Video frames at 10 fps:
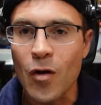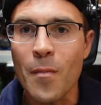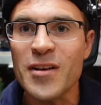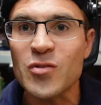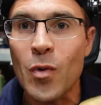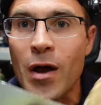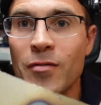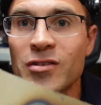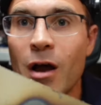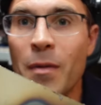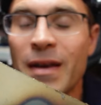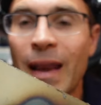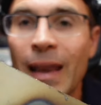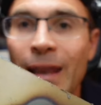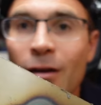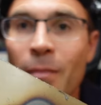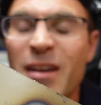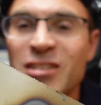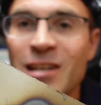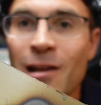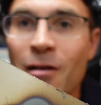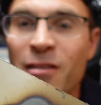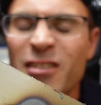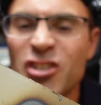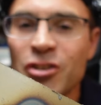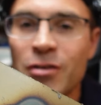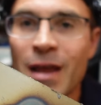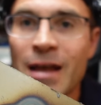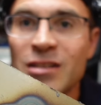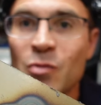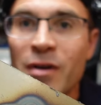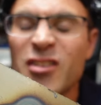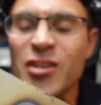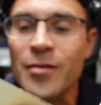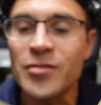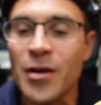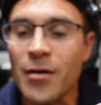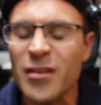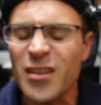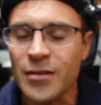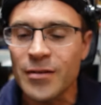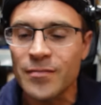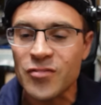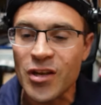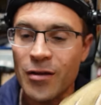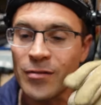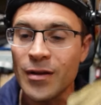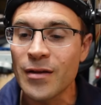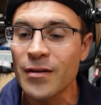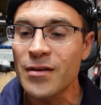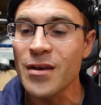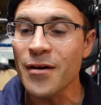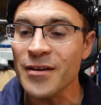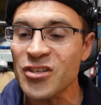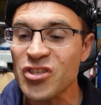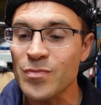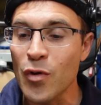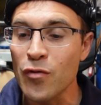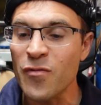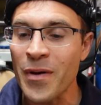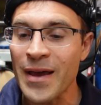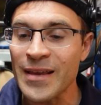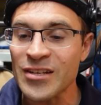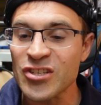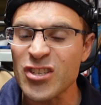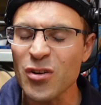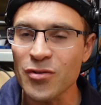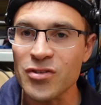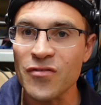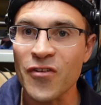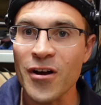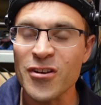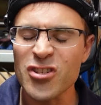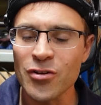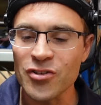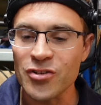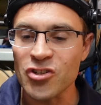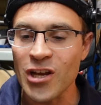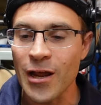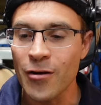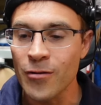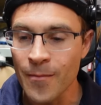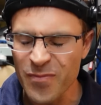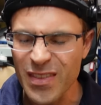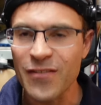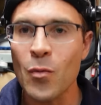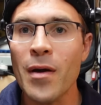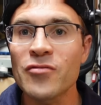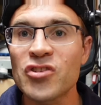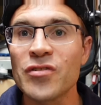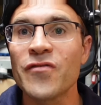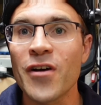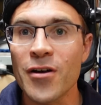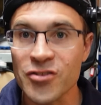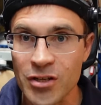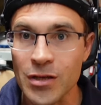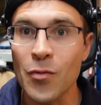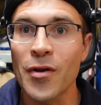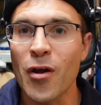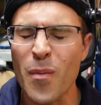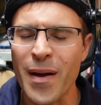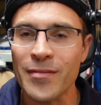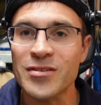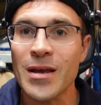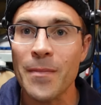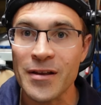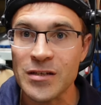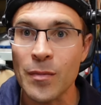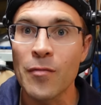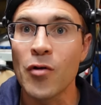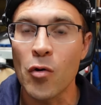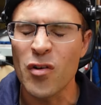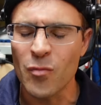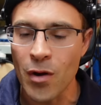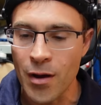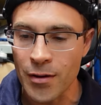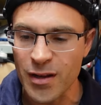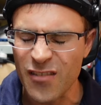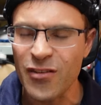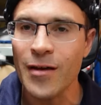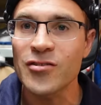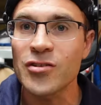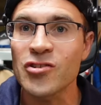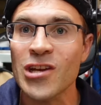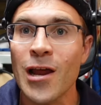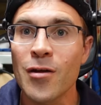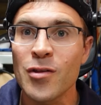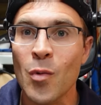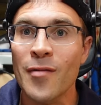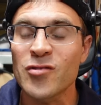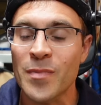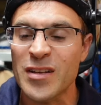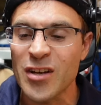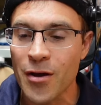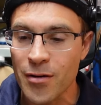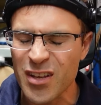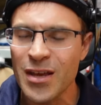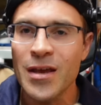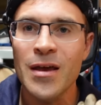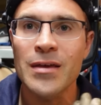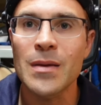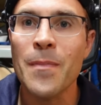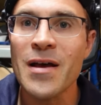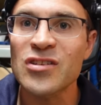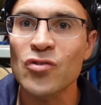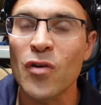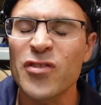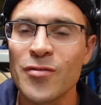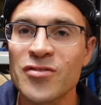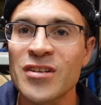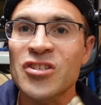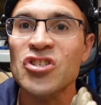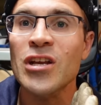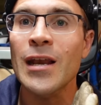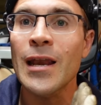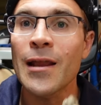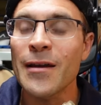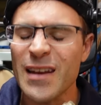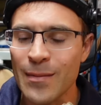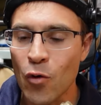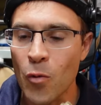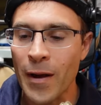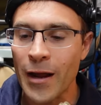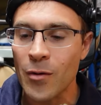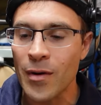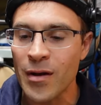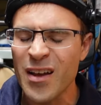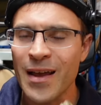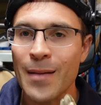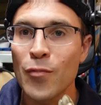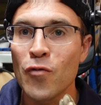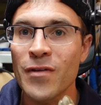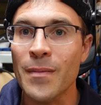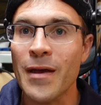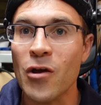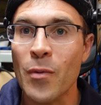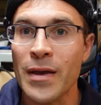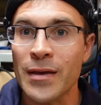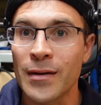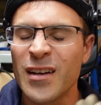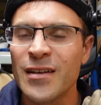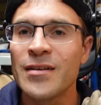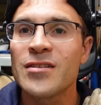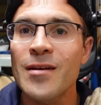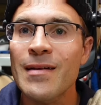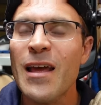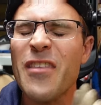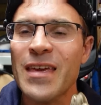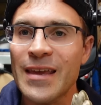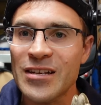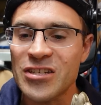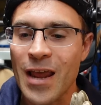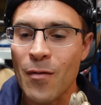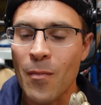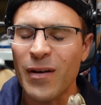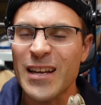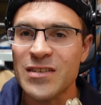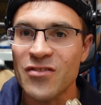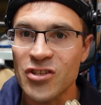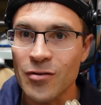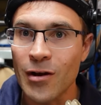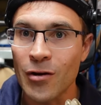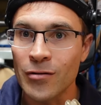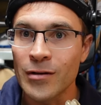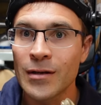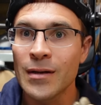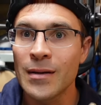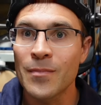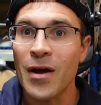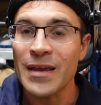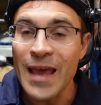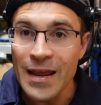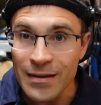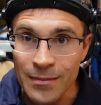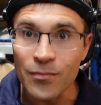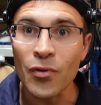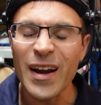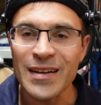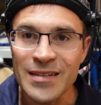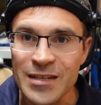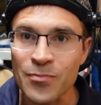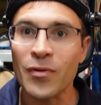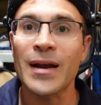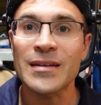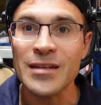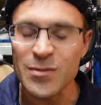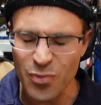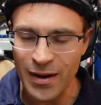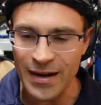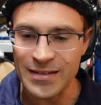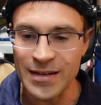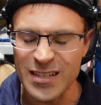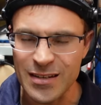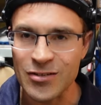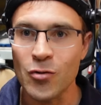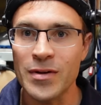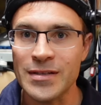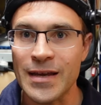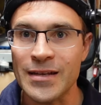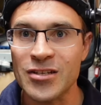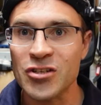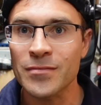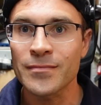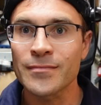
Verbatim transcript: On this weld, I went a little bit slower than I should, hence why it's so dark. So, nice smooth pace, not too fast, not too slow. If your weld's too fast, you will know about it because it will not work. If you go too slow, your welds will be dark. You're better off using slightly more power and moving a bit quicker. Don't let the heat stay in one place for too long. But again, practice, practice, practice. It's all it takes.